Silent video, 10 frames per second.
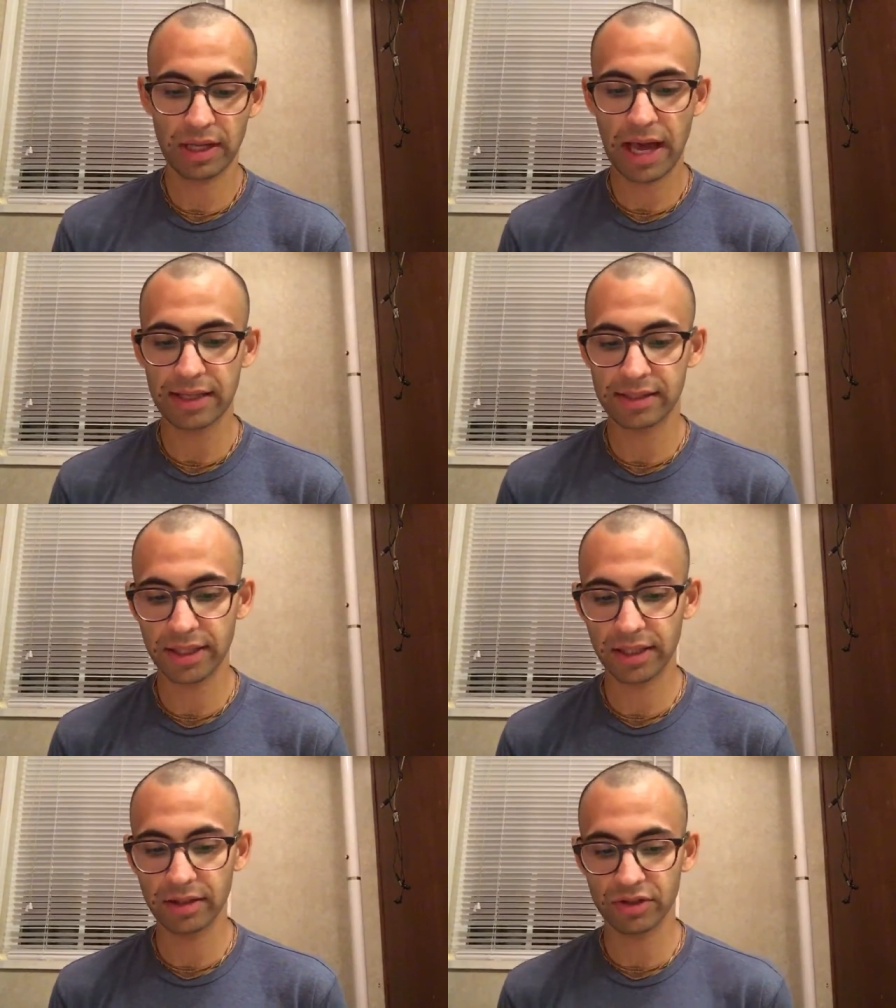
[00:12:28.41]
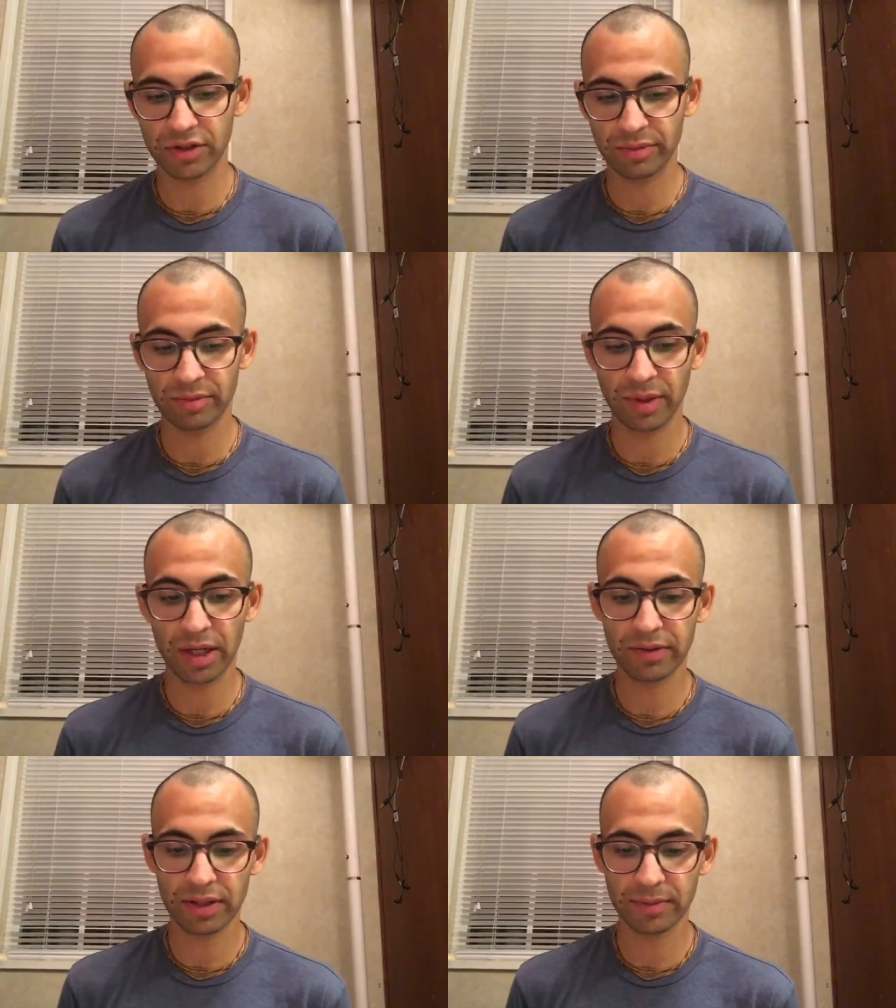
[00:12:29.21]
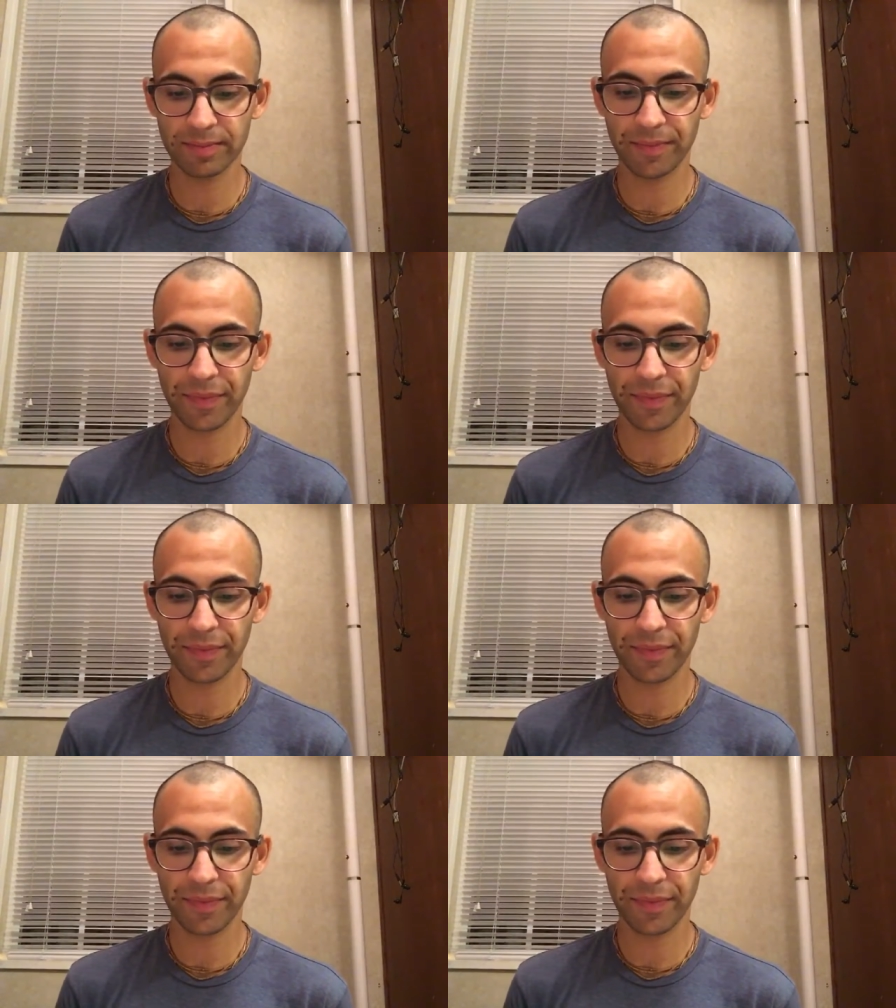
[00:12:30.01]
as stated in Srimad Bhagavatam